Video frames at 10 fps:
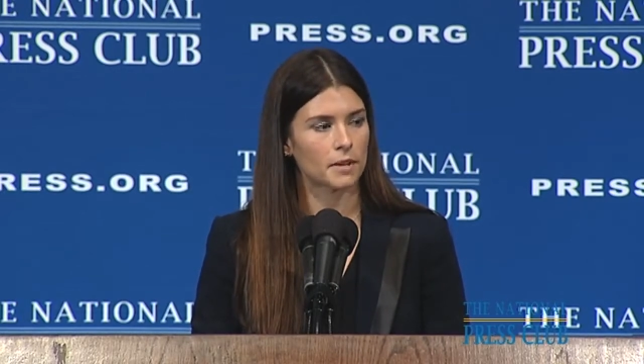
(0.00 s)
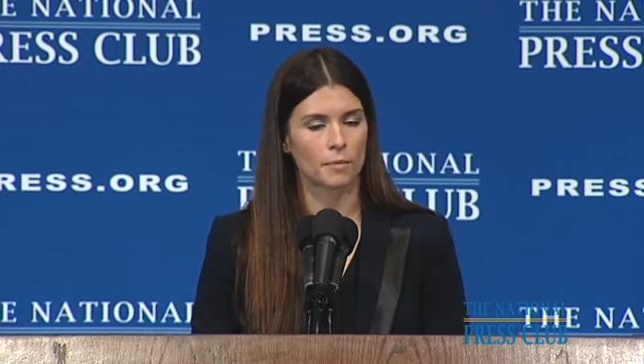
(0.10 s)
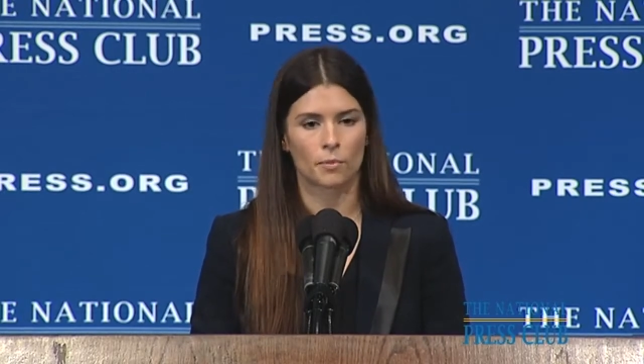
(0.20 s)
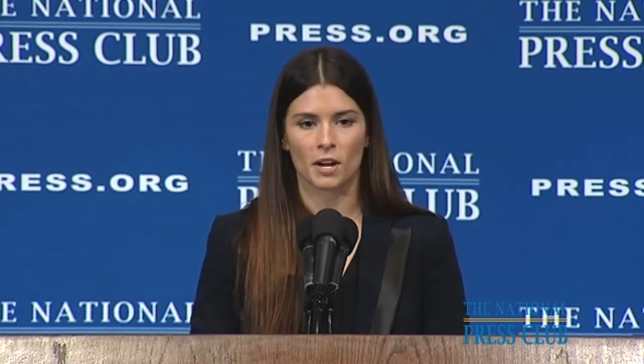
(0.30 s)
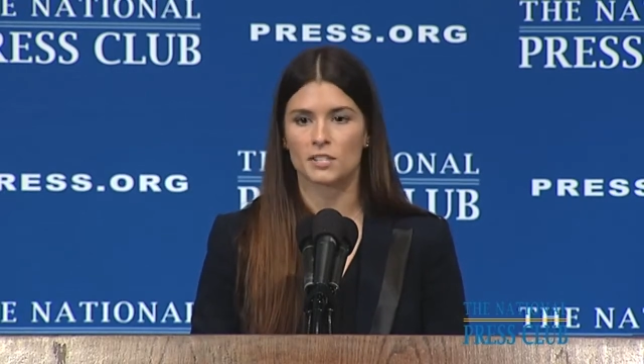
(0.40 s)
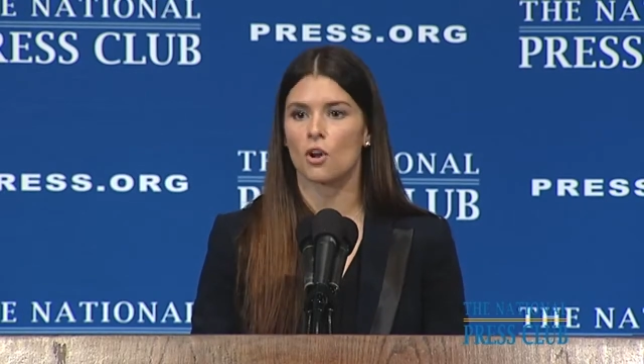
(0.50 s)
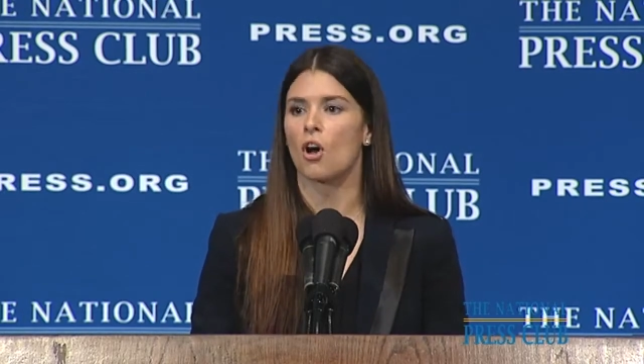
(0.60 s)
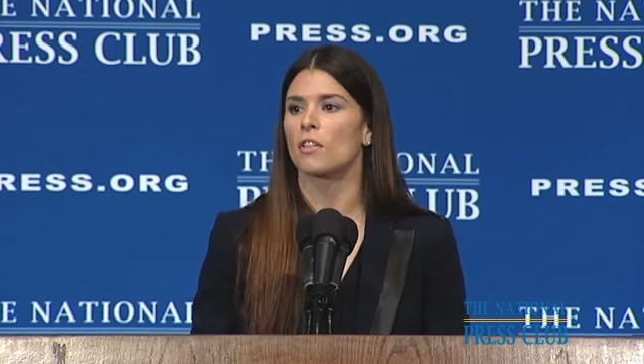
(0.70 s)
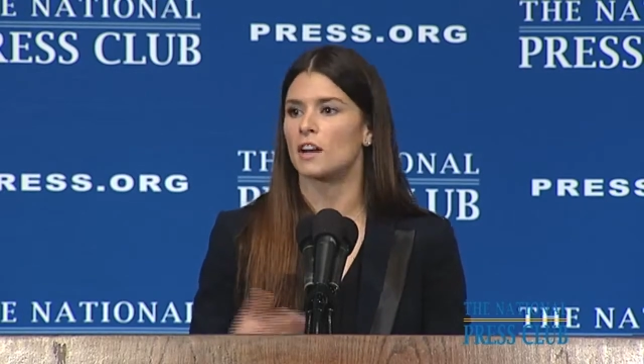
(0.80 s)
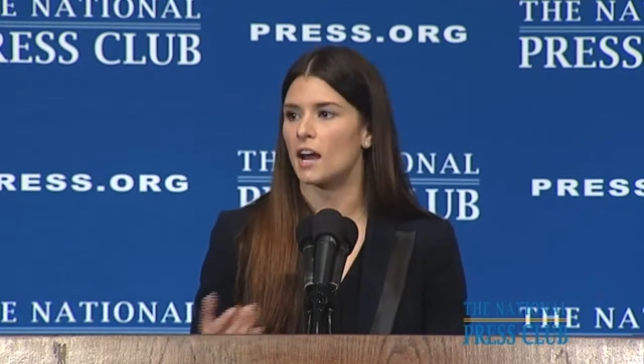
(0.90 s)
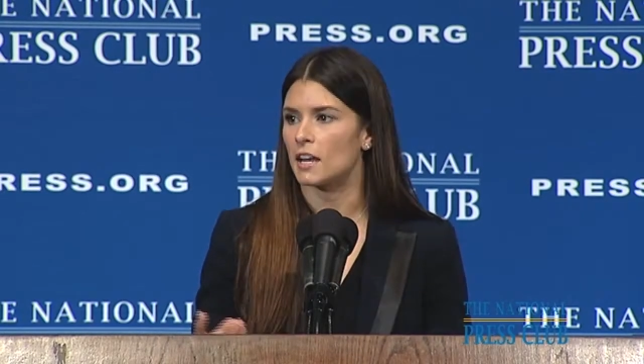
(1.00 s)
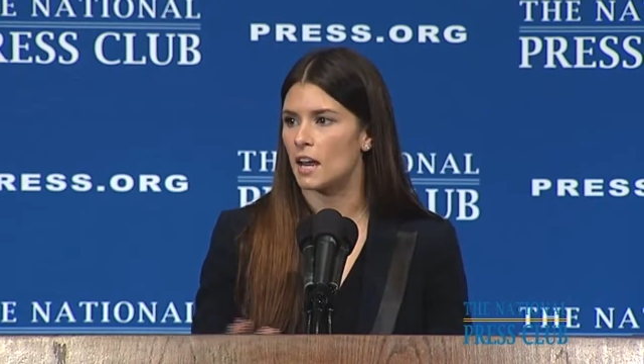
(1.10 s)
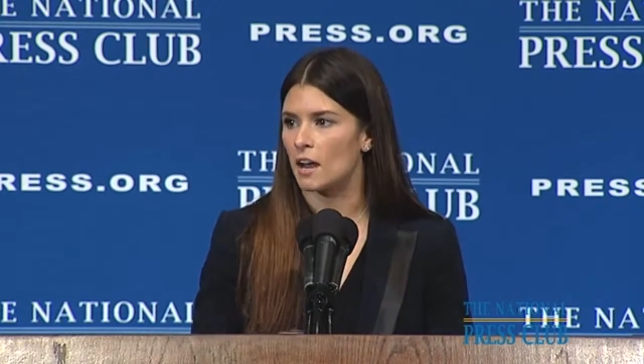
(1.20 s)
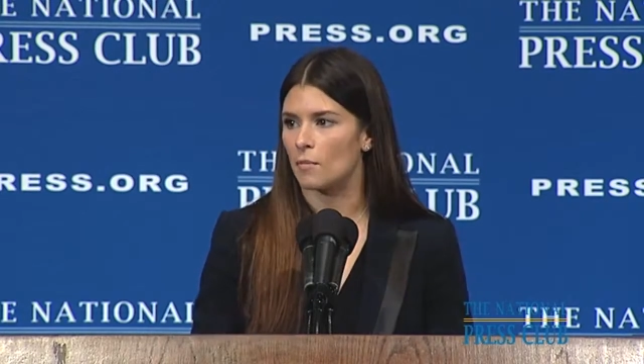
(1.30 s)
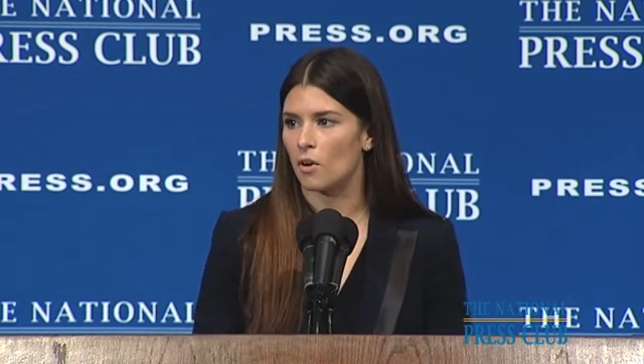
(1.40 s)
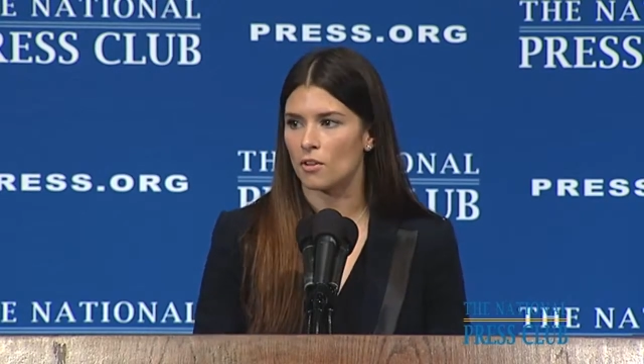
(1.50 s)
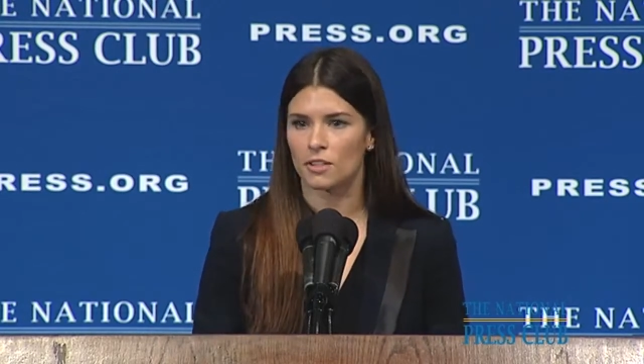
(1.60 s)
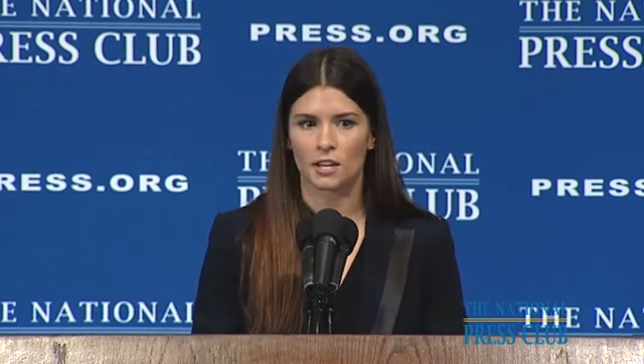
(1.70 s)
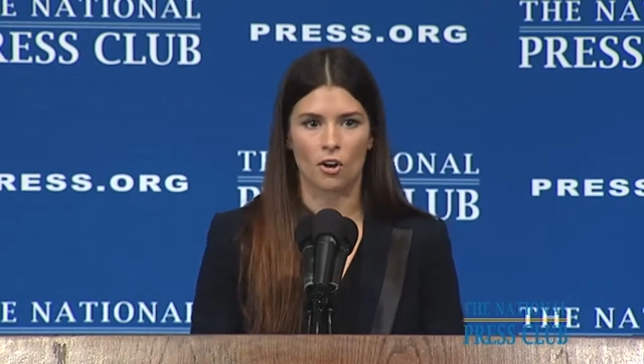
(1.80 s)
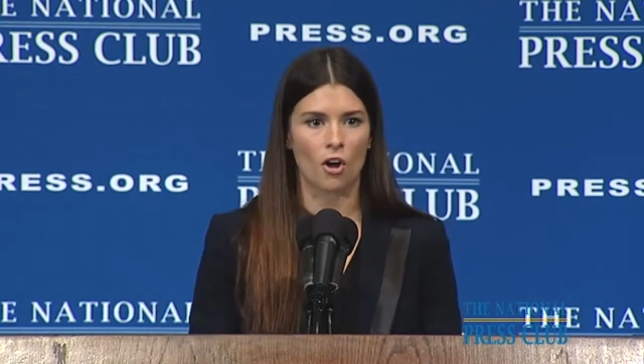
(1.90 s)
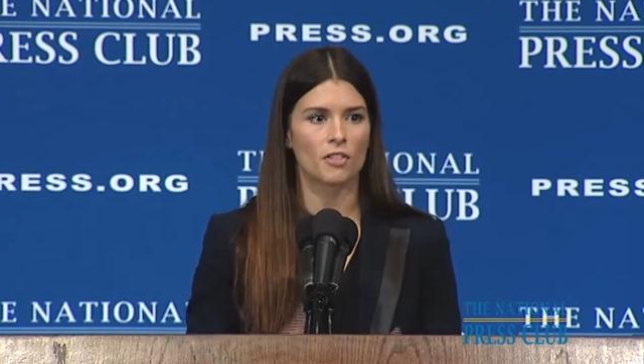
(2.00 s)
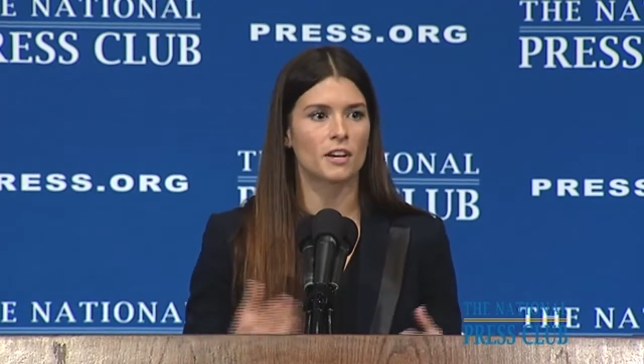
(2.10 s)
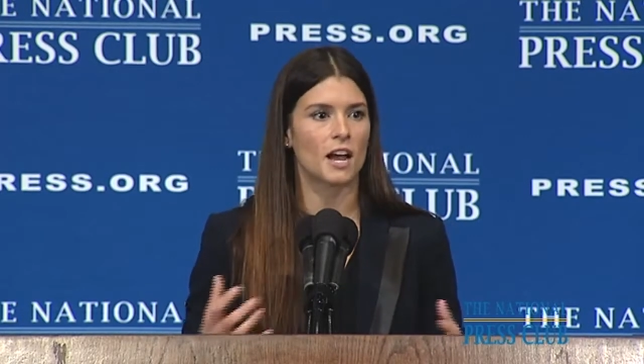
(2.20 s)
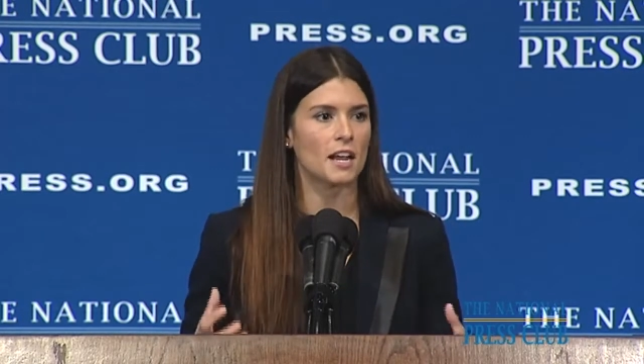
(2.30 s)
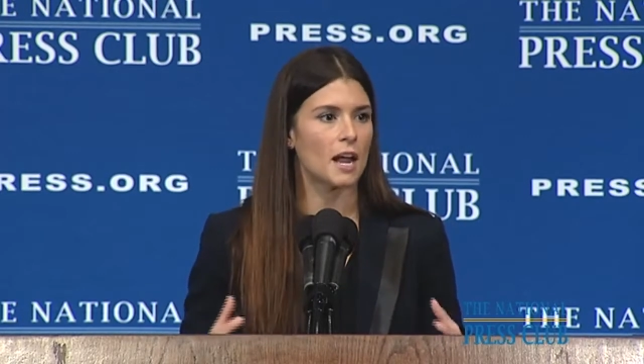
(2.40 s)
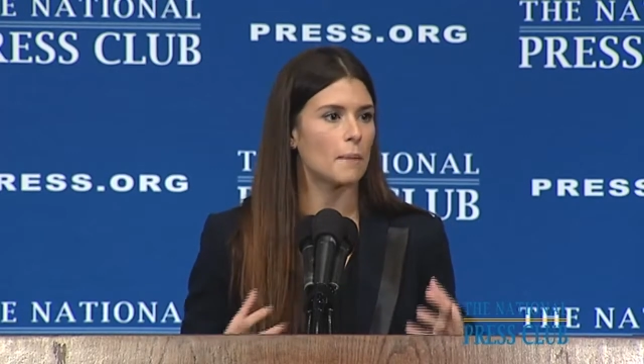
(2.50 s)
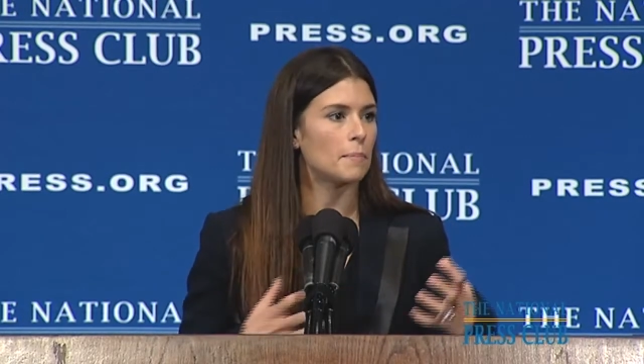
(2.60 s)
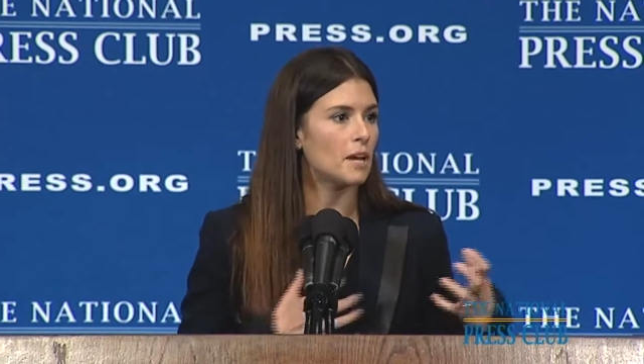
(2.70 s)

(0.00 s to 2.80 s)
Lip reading: Embrace all that I am, all that I am,